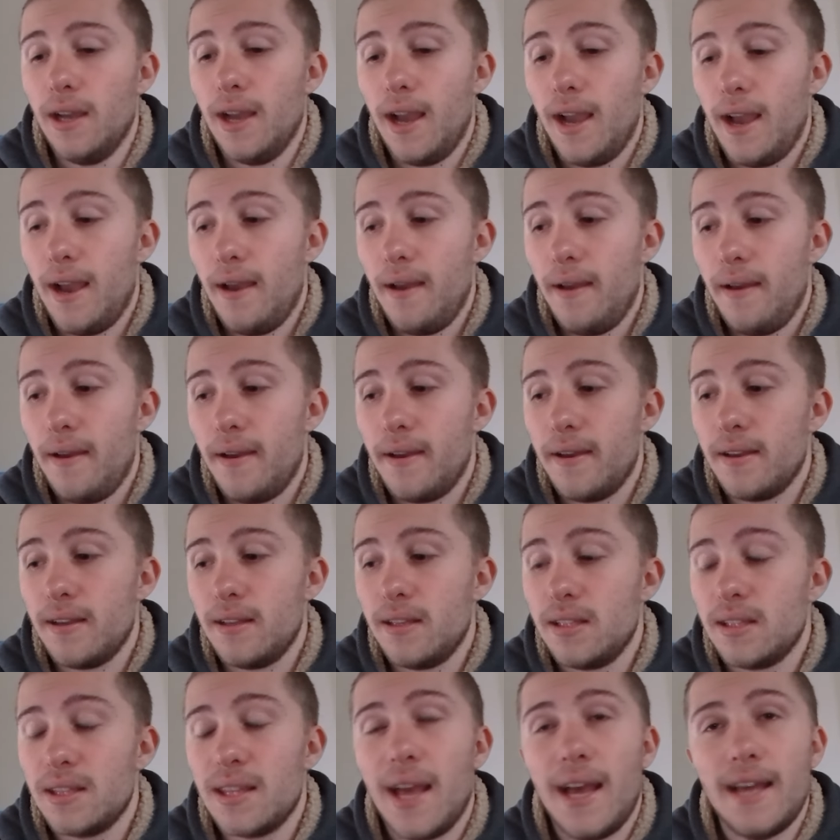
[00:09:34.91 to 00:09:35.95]
uh,
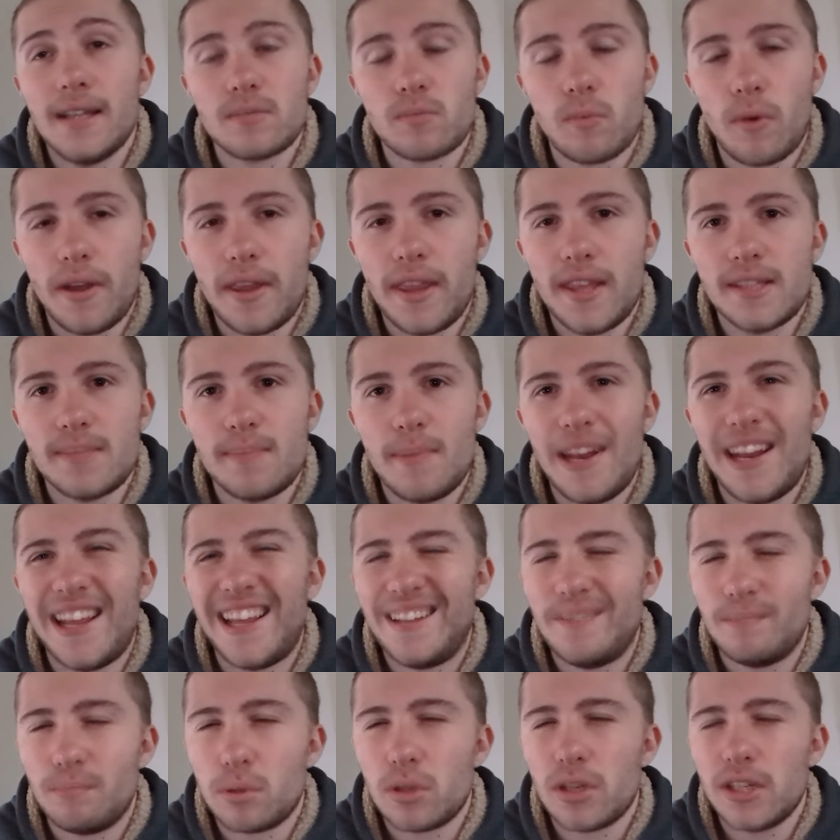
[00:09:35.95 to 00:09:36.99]
that's why there's been a
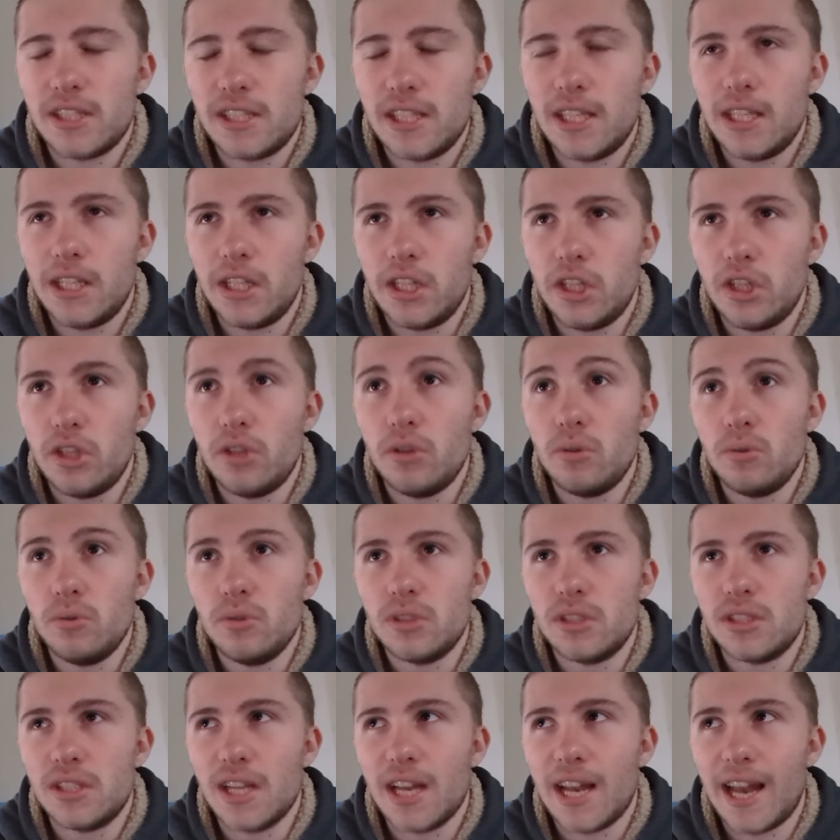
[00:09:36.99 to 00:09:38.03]
pretty
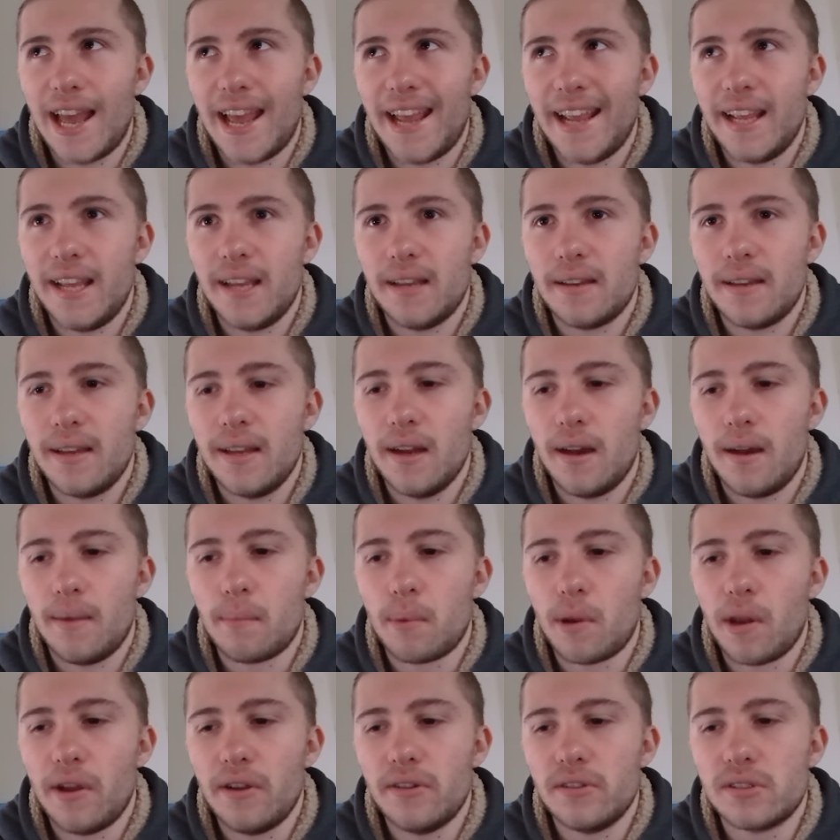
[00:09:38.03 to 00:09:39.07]
huge delay in
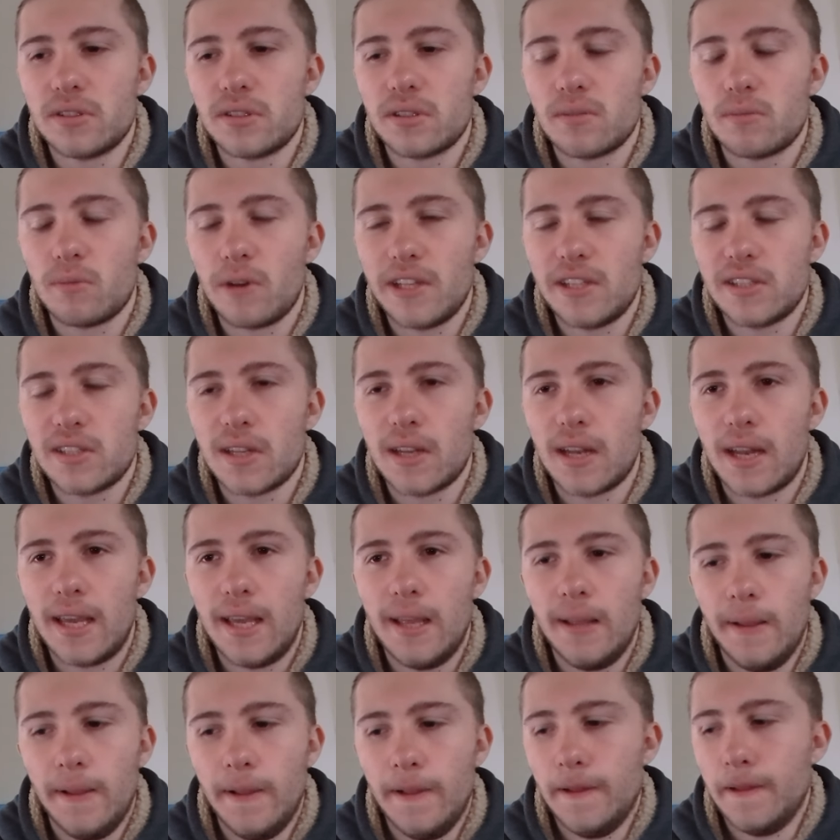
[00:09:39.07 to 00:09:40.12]
uploads
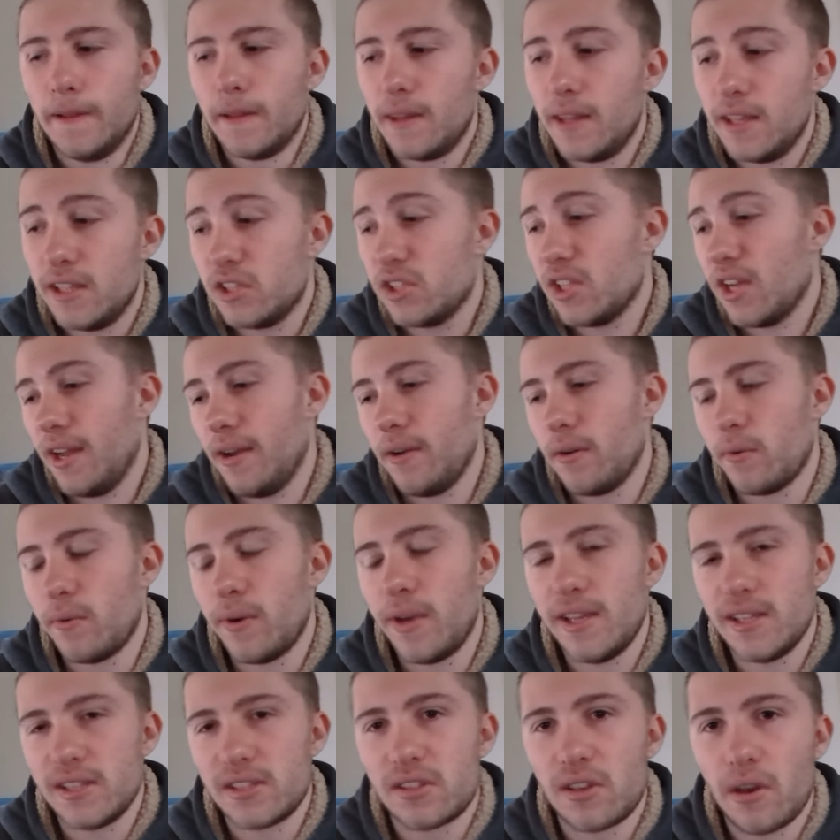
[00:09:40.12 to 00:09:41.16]
recently. This
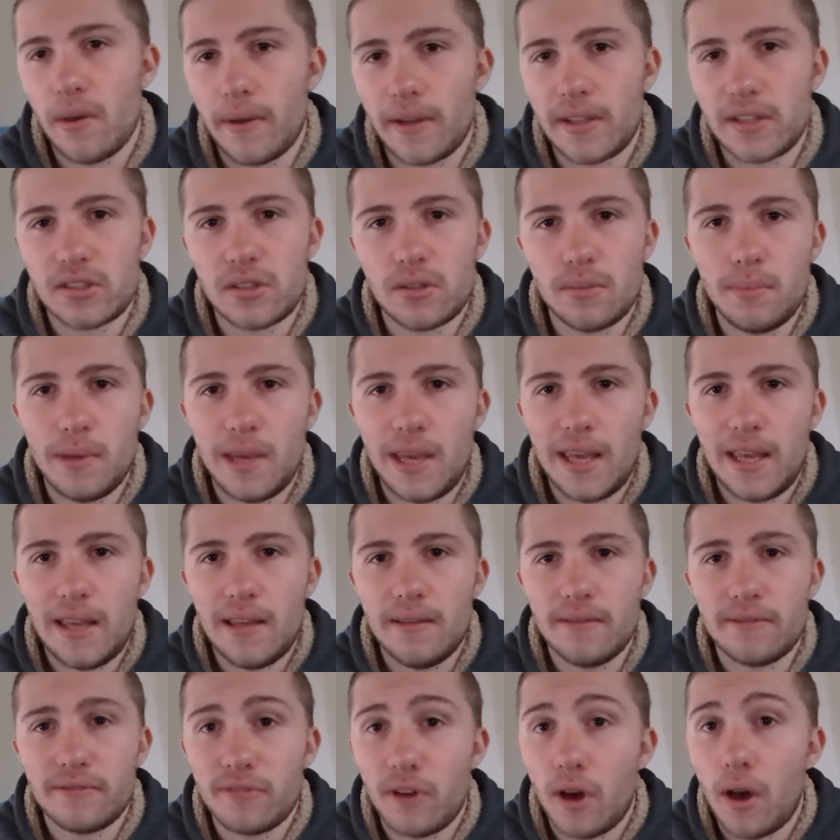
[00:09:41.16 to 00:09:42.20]
channel is going to
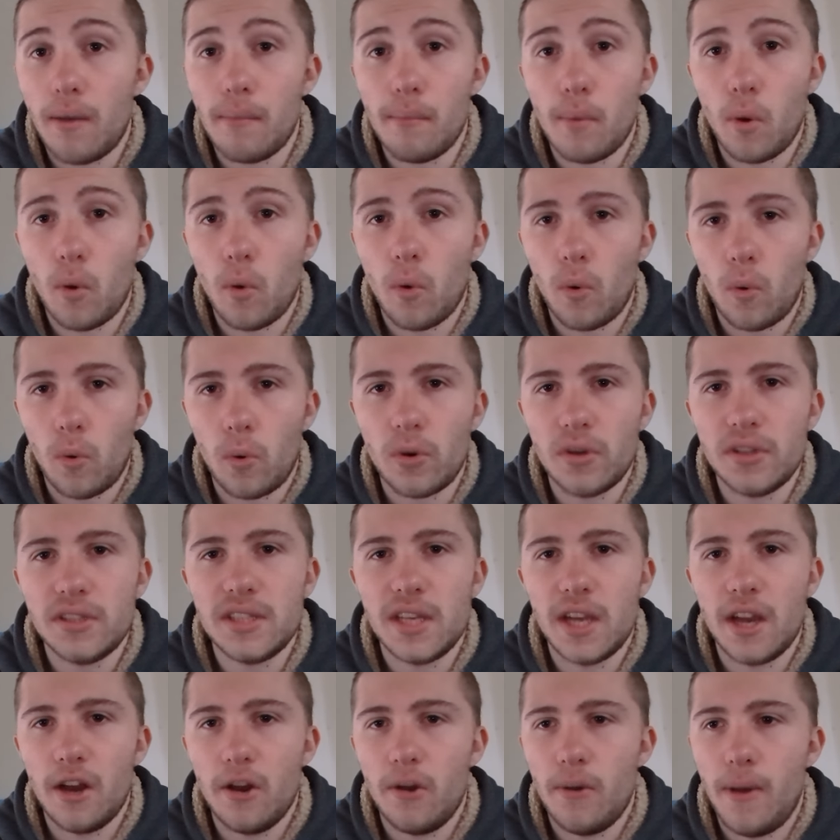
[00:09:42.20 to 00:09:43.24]
be far more
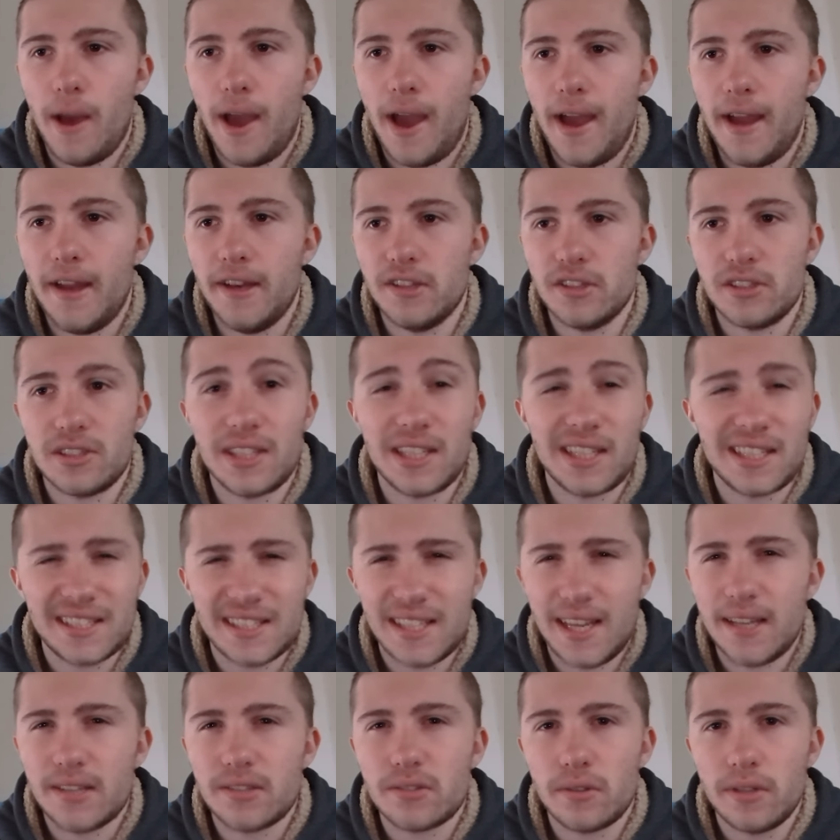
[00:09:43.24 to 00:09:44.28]
audio and just
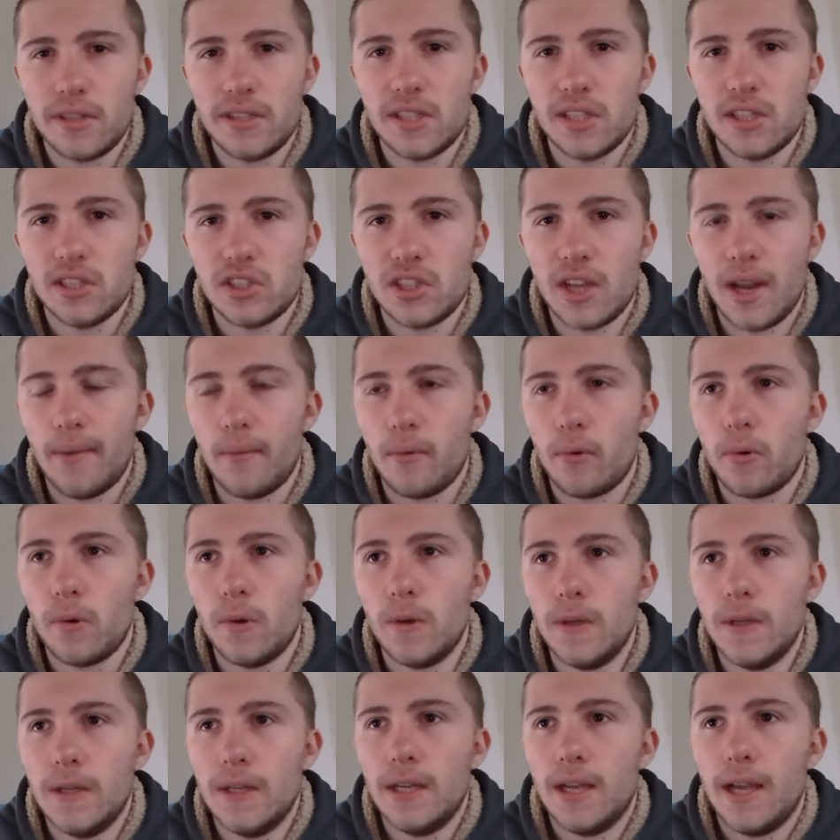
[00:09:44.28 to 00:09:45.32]
accessories in general.